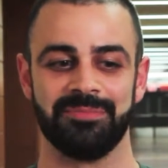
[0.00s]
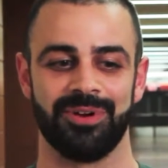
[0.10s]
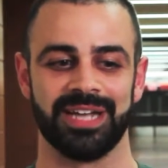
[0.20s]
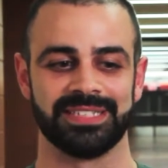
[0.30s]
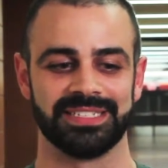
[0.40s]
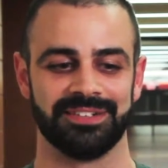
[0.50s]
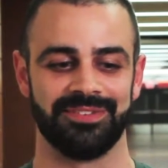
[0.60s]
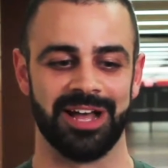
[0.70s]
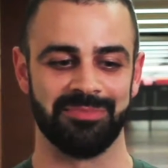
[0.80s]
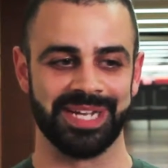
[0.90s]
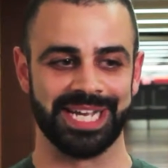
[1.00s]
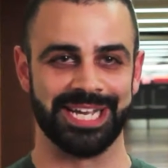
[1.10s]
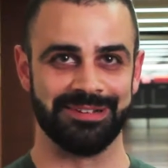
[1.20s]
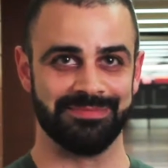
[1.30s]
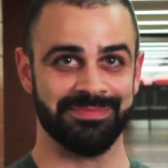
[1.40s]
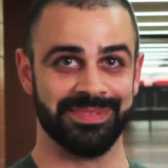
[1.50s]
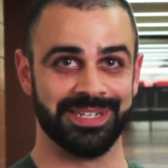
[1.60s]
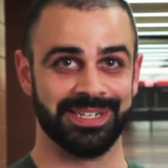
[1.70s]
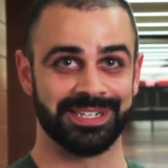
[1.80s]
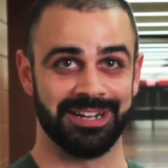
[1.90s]
process of helping him
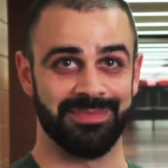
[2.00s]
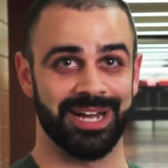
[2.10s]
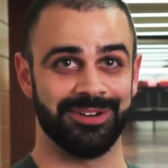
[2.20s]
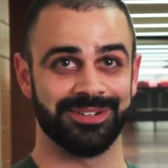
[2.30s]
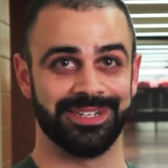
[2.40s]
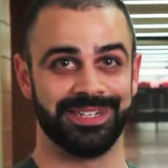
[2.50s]
come out